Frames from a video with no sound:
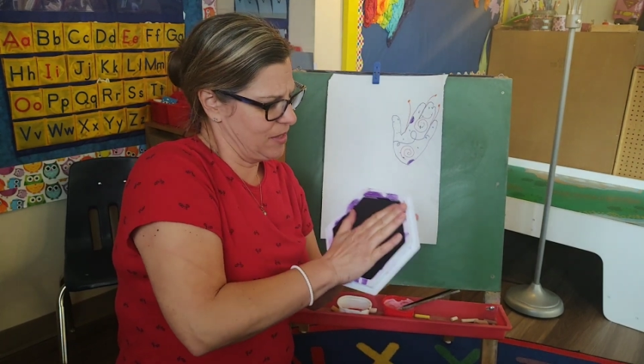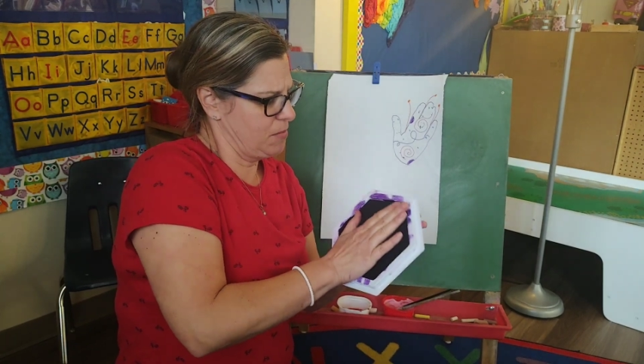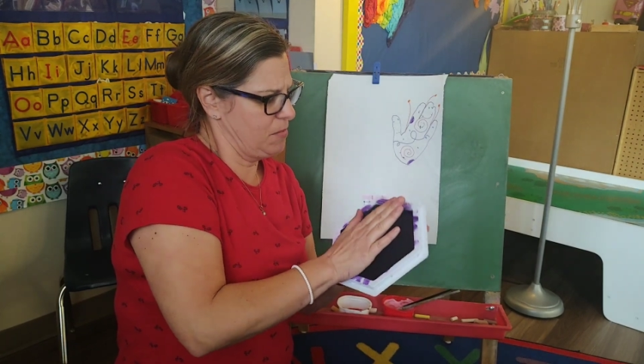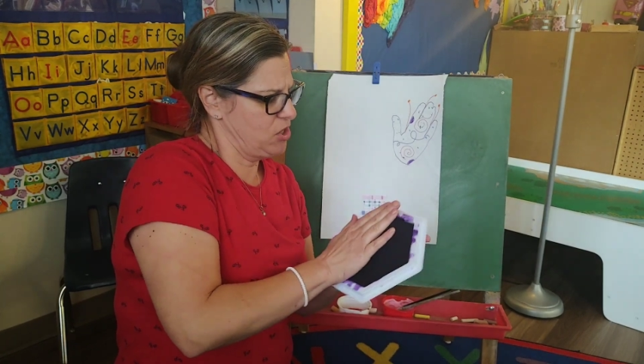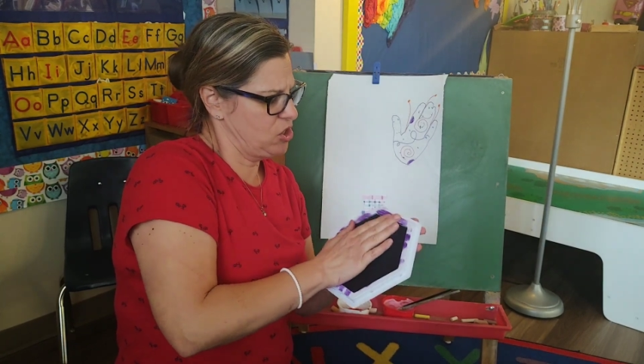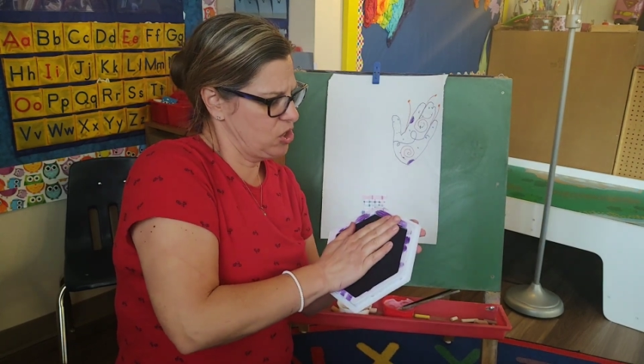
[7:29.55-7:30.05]

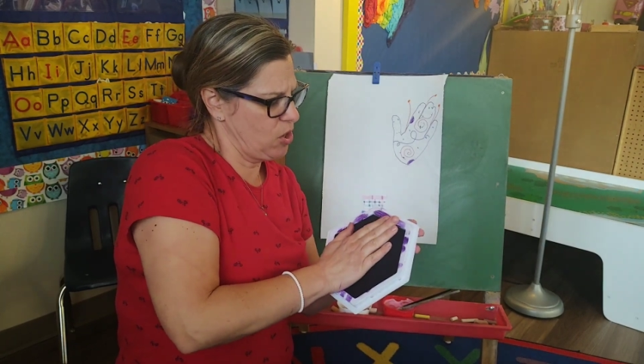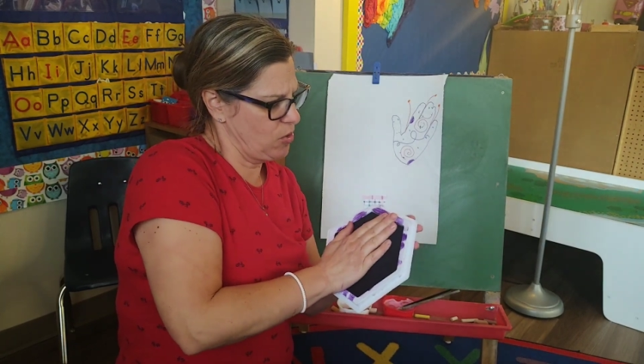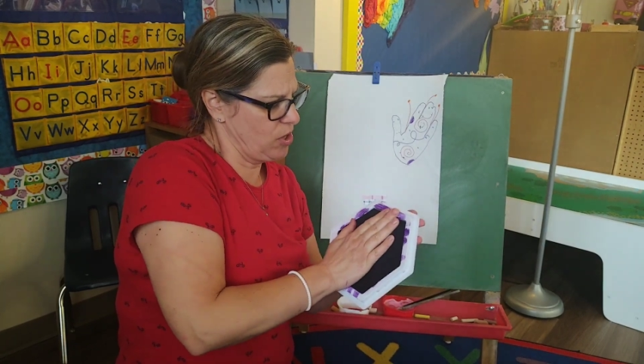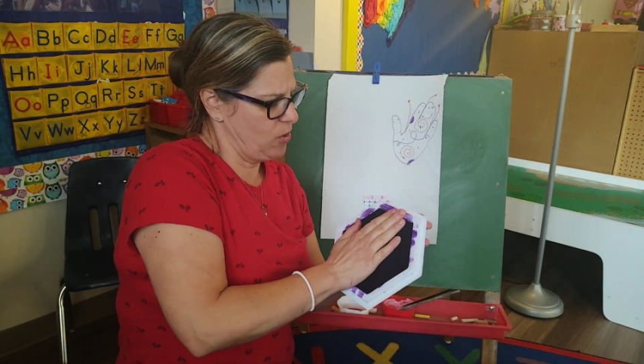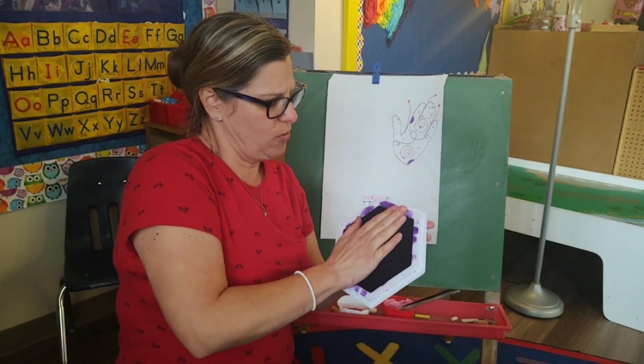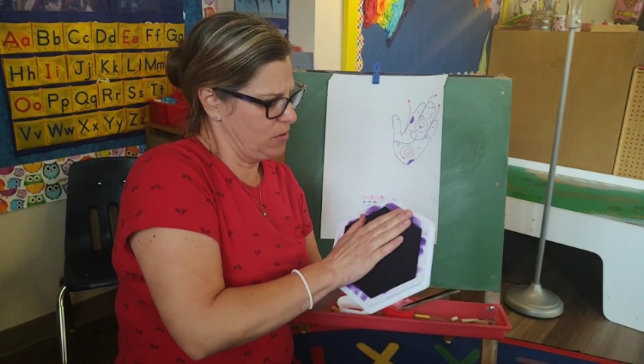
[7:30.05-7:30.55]
Let me show
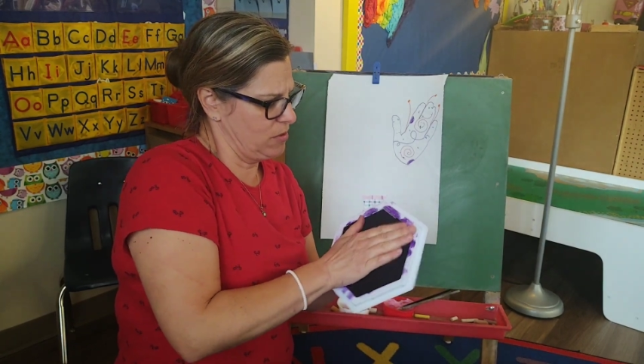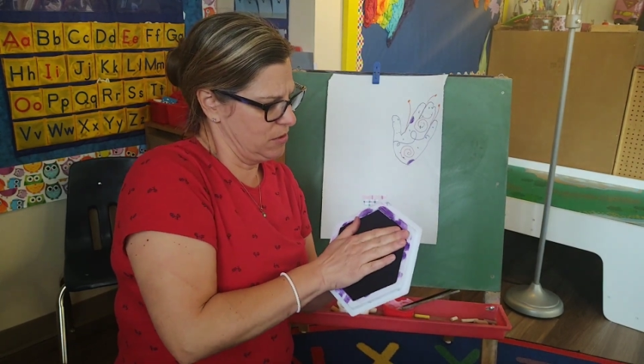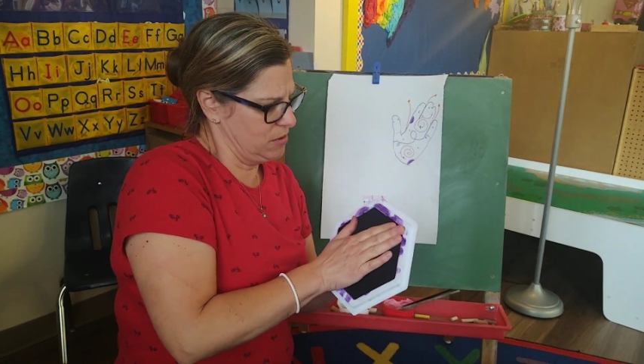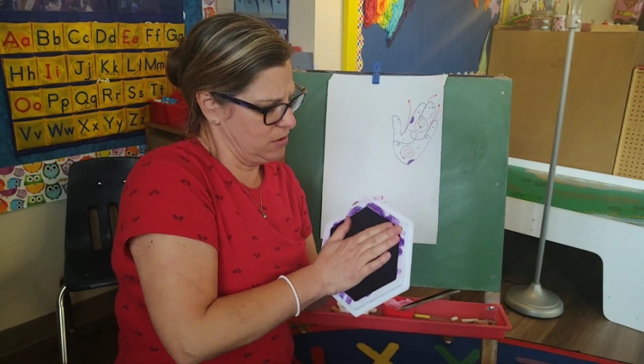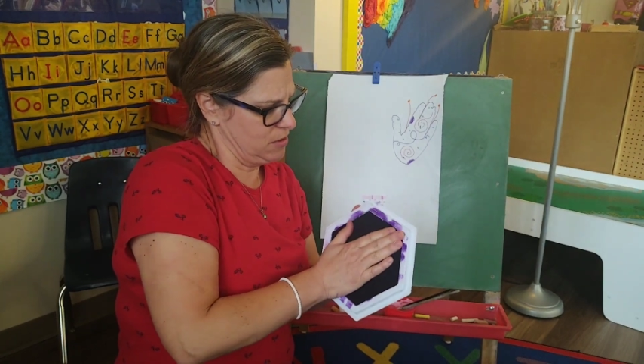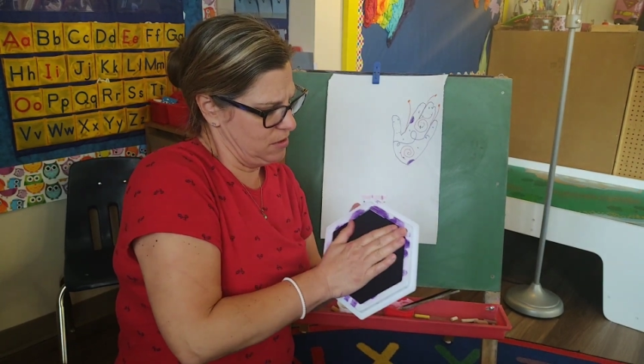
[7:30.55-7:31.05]
you.
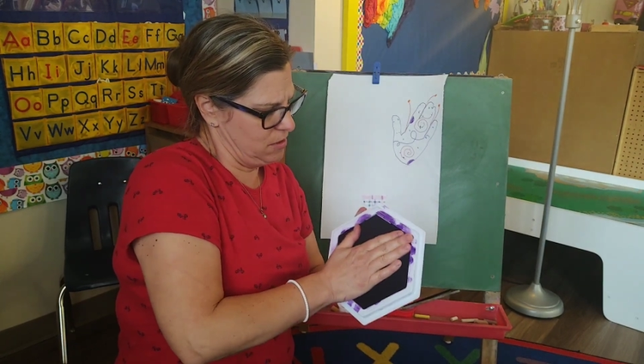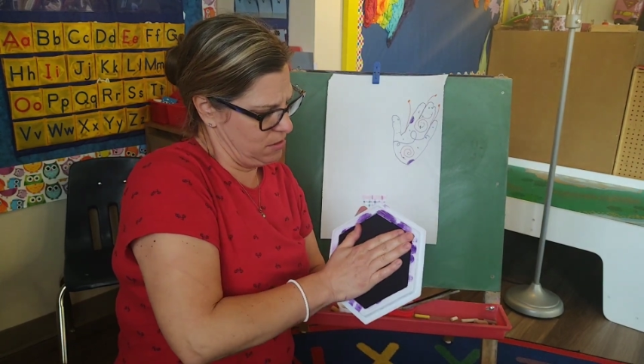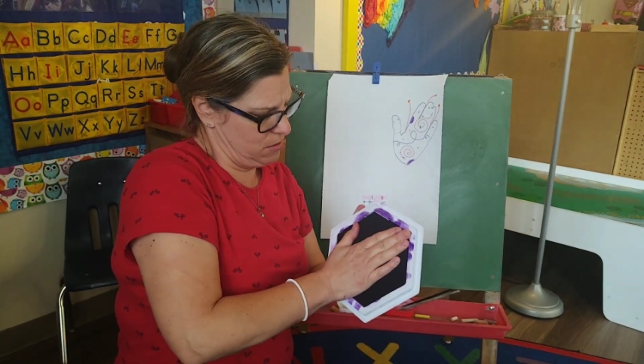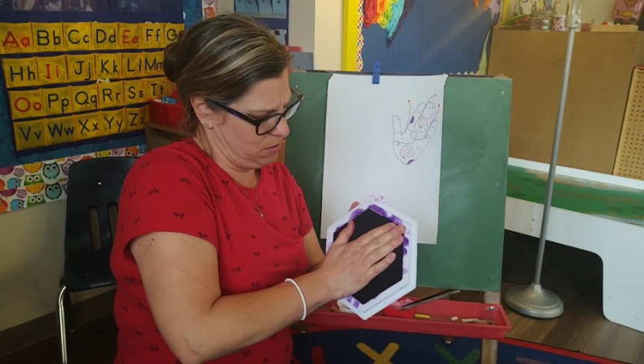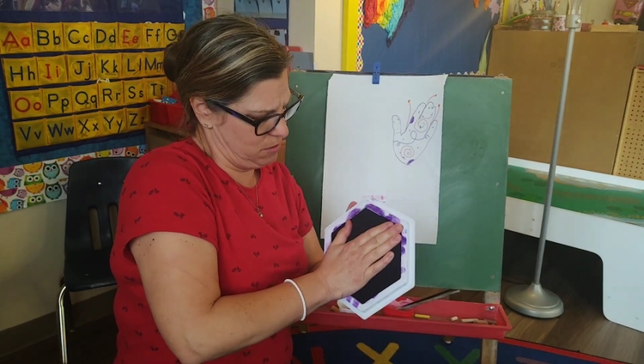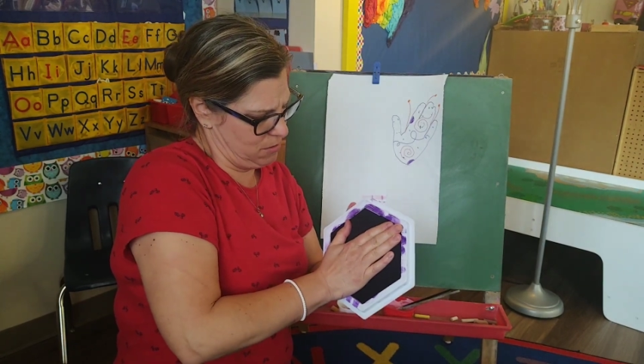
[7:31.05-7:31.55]

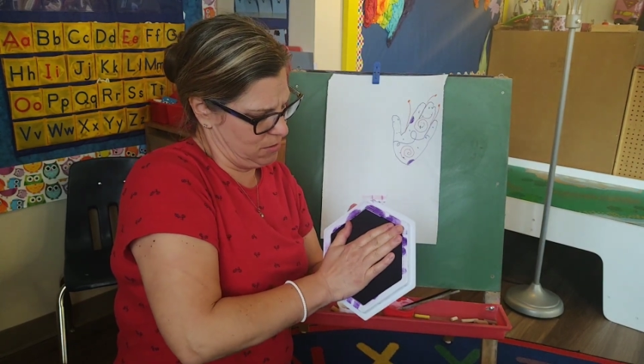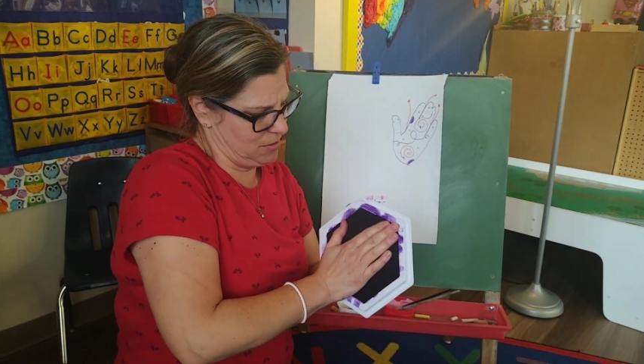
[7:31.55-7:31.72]
Oh.